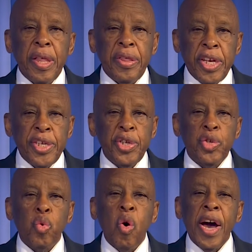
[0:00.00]
This is
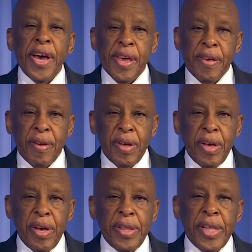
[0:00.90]
why
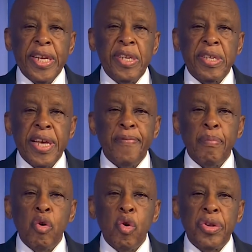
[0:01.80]
they deserve
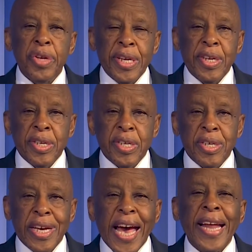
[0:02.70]
more
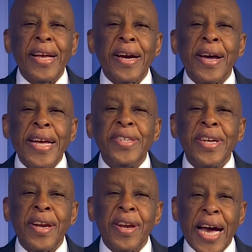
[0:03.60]
dignity and
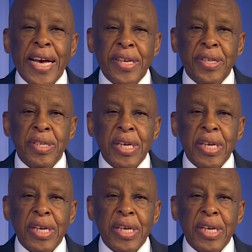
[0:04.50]
greater rights,